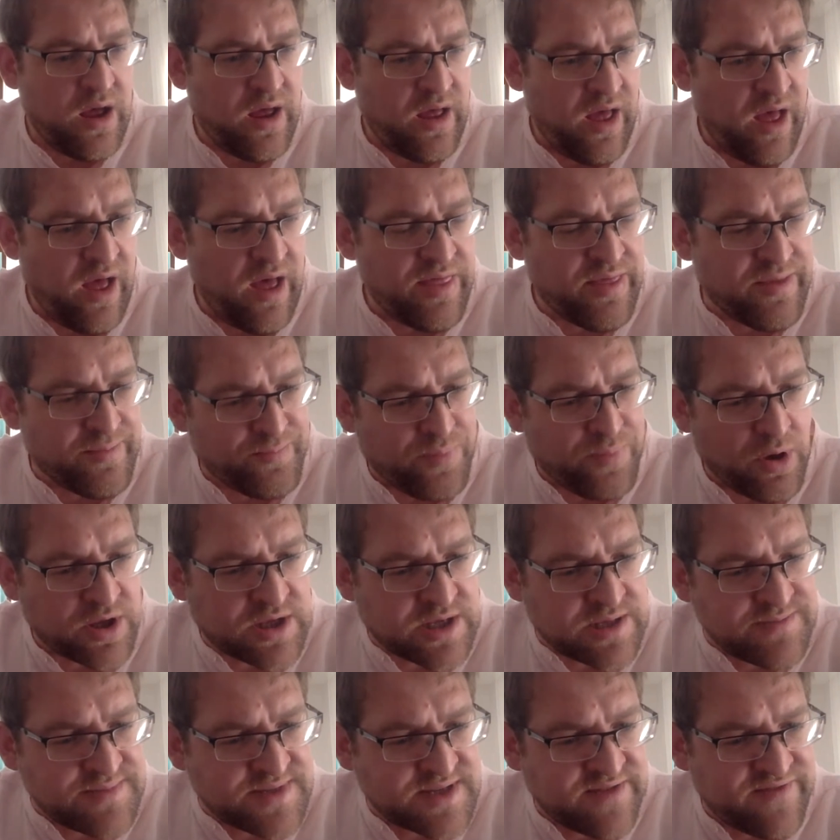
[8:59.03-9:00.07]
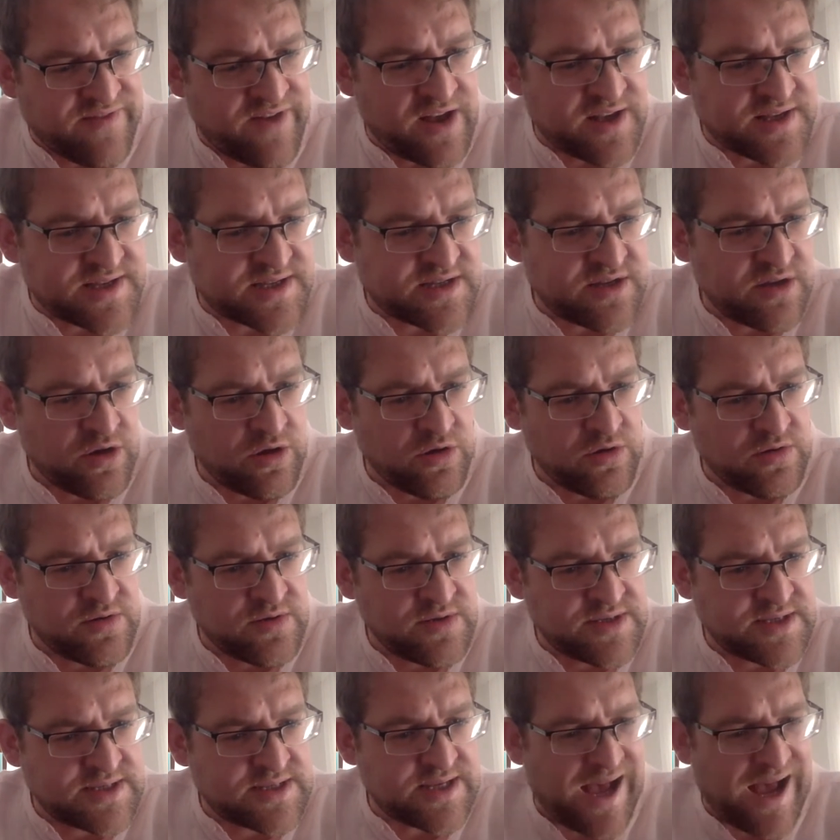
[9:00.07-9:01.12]
the bottoms of our
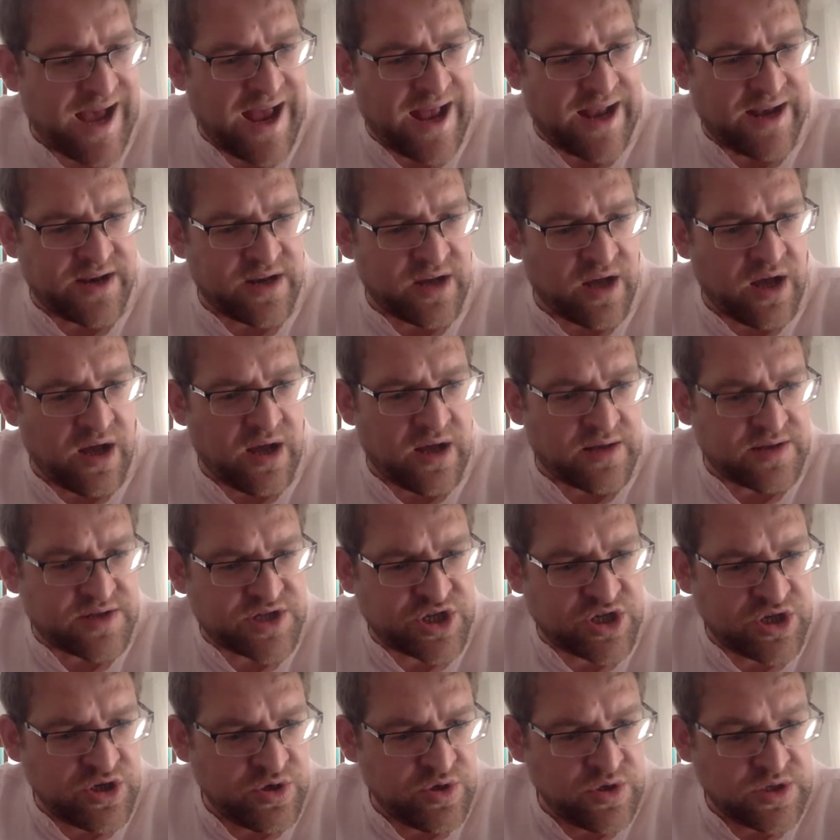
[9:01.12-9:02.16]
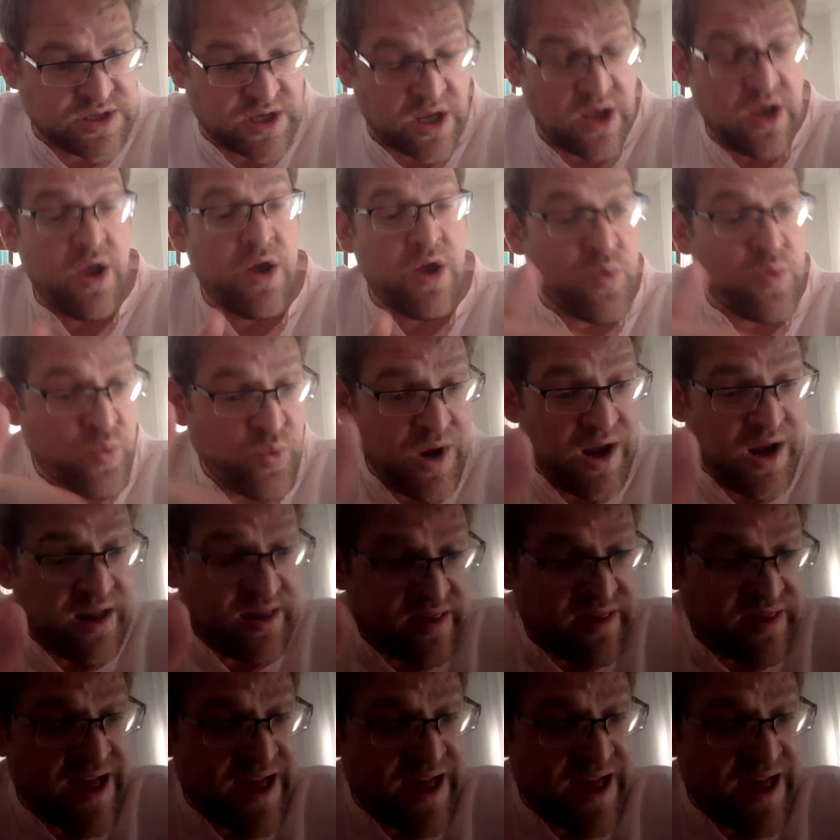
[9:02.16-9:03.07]
soles and our shoes with